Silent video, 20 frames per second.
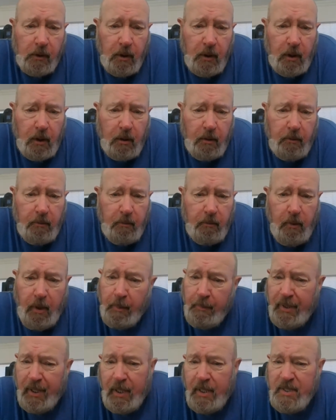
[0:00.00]

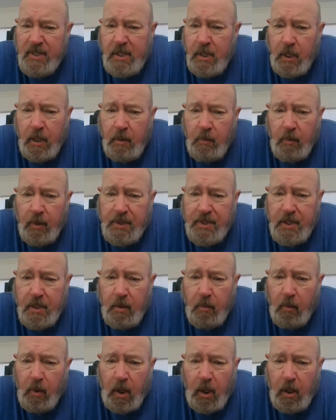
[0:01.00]
Reminisce in it once in
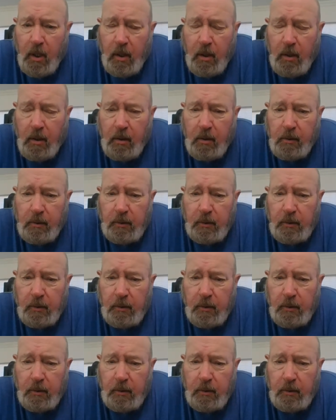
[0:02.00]
a while,